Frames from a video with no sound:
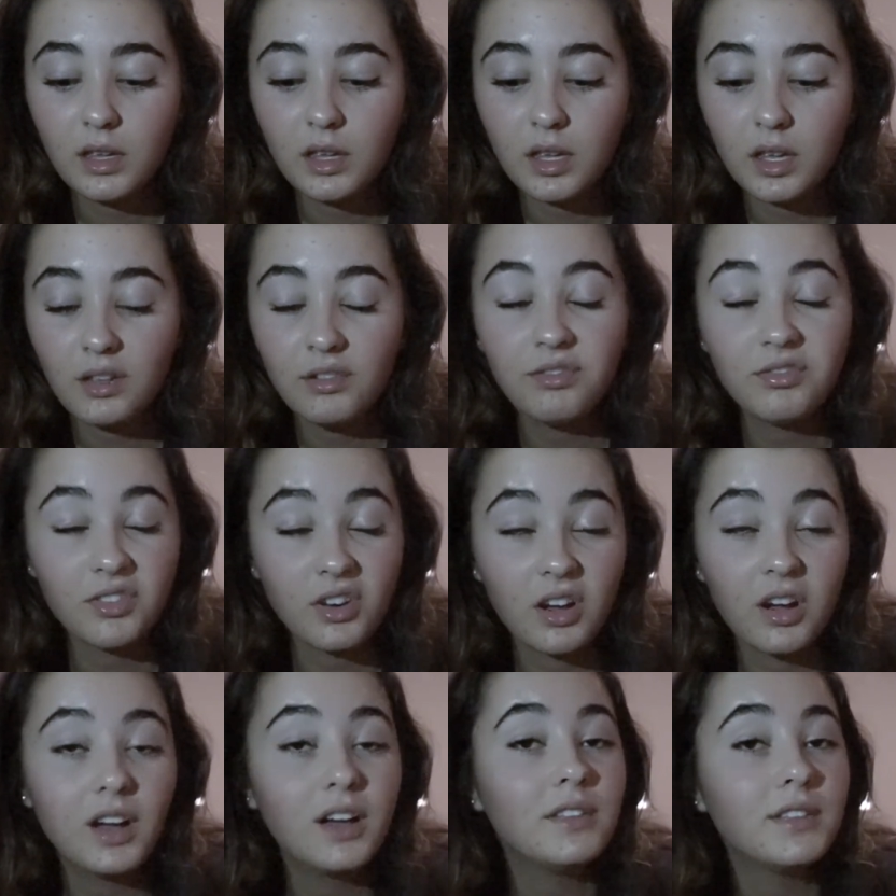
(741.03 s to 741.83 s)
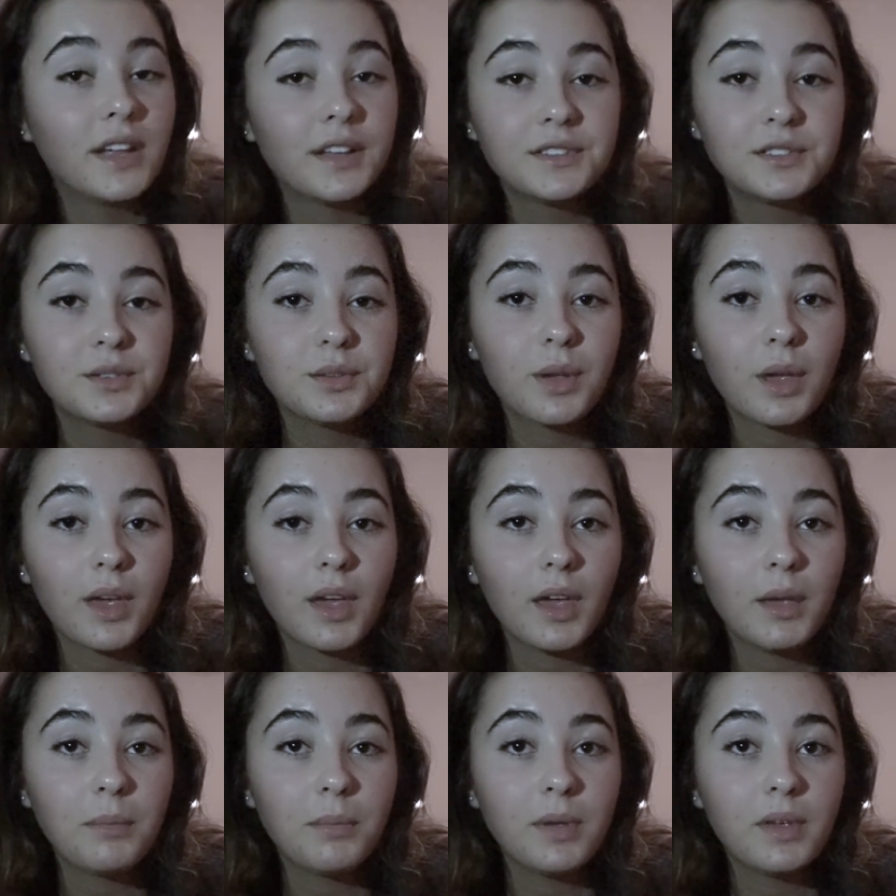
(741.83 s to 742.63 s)
If not, that's
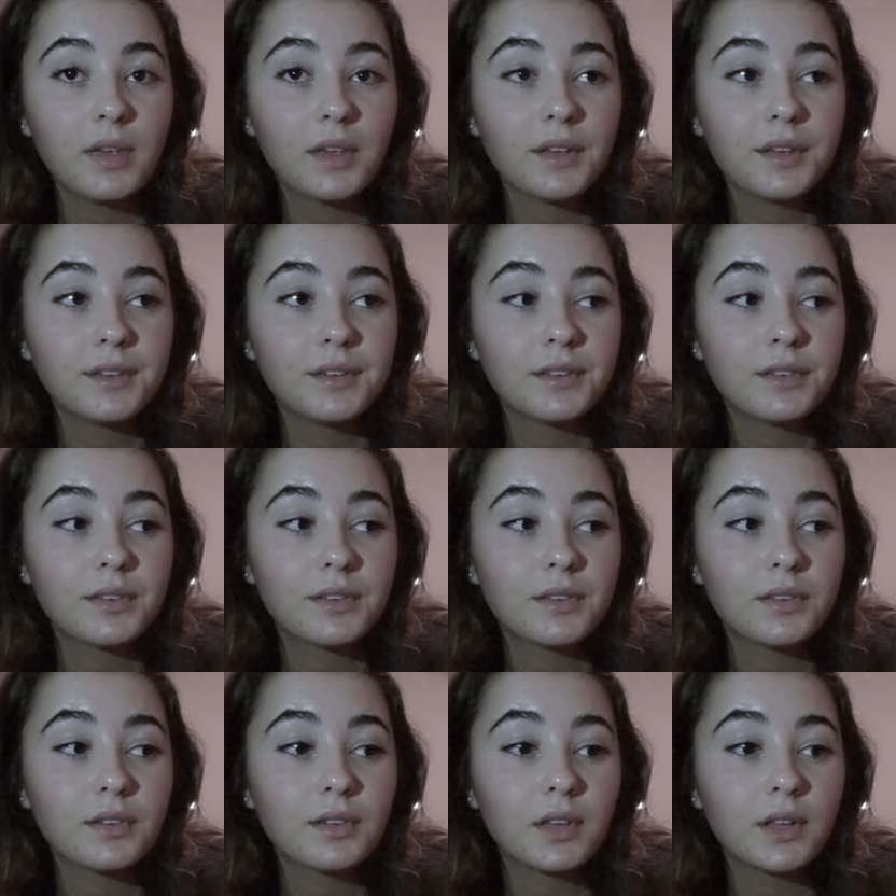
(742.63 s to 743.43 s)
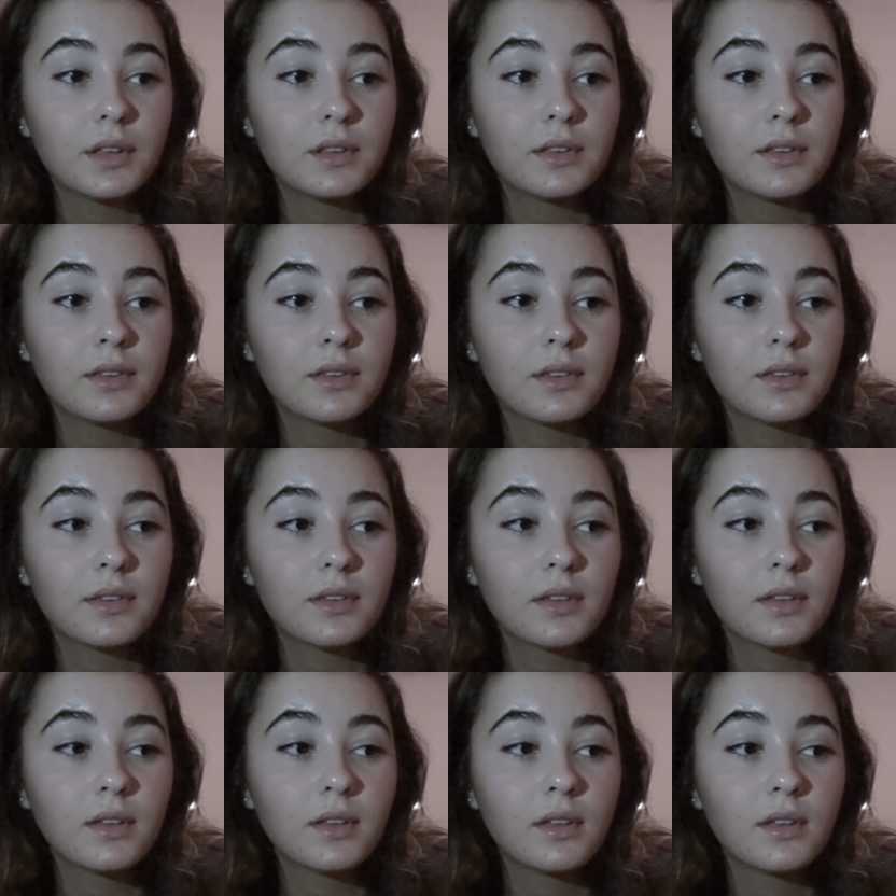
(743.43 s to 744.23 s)
okay, because
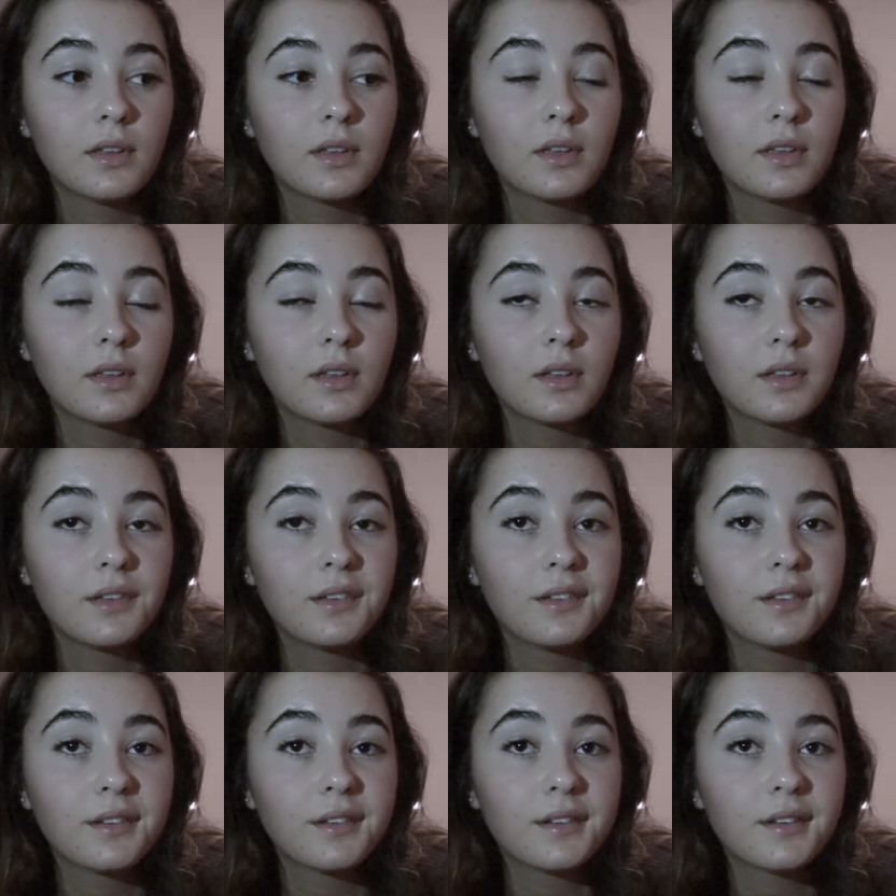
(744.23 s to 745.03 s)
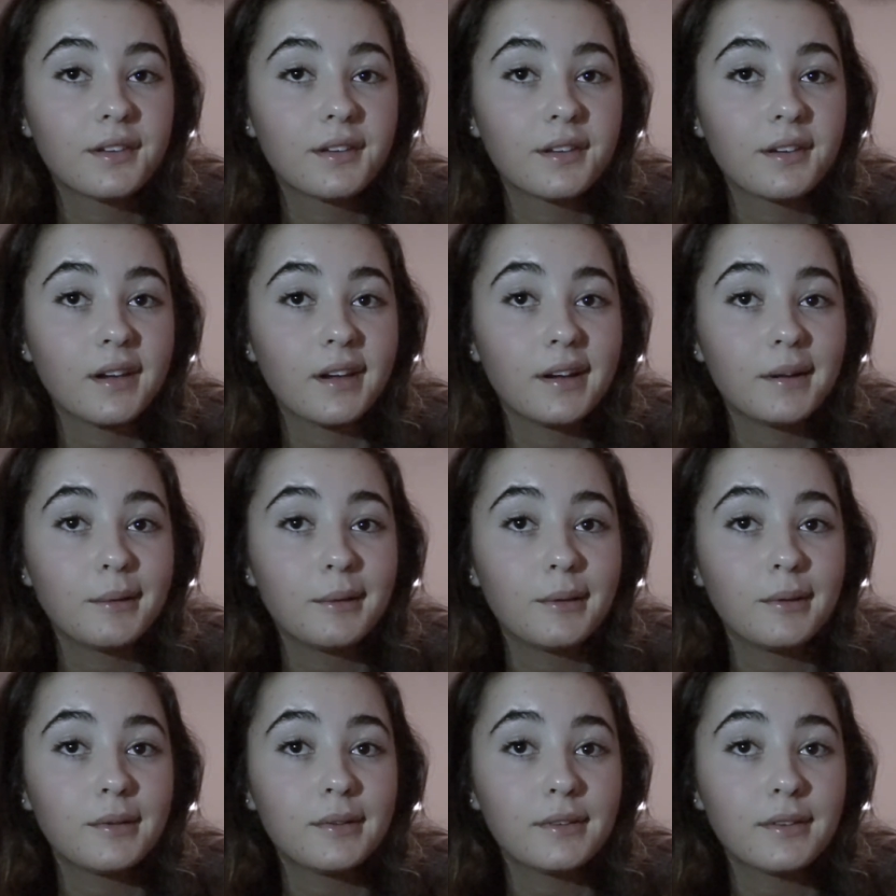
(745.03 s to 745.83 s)
it's kind
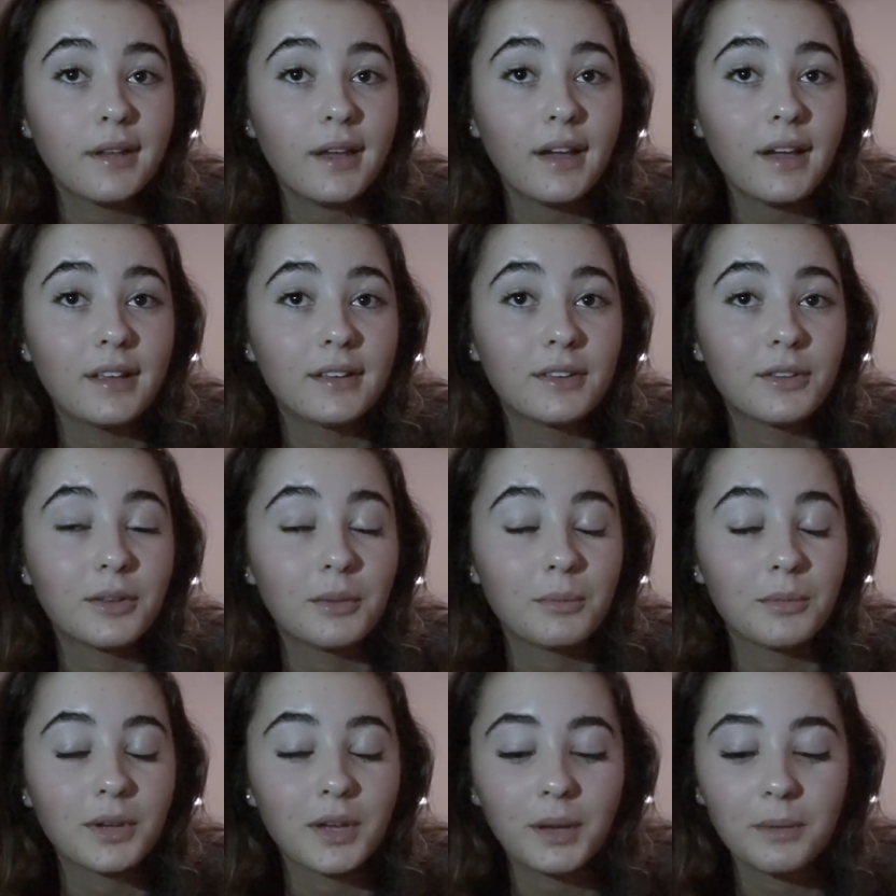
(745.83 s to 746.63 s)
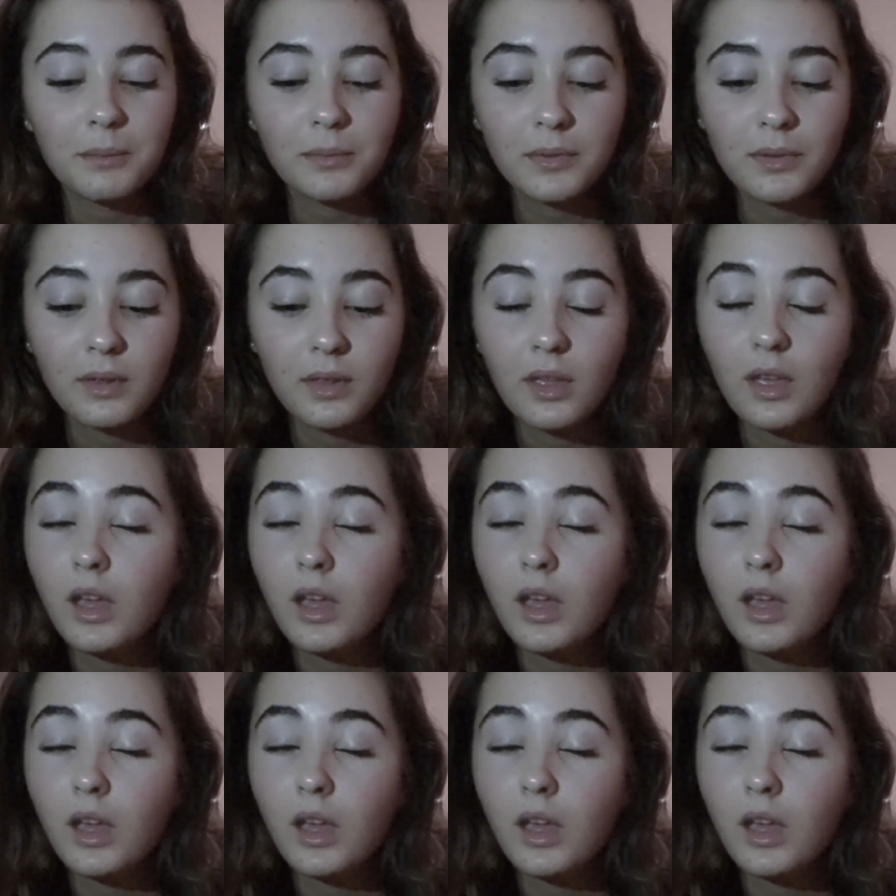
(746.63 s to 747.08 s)
of sad sometimes.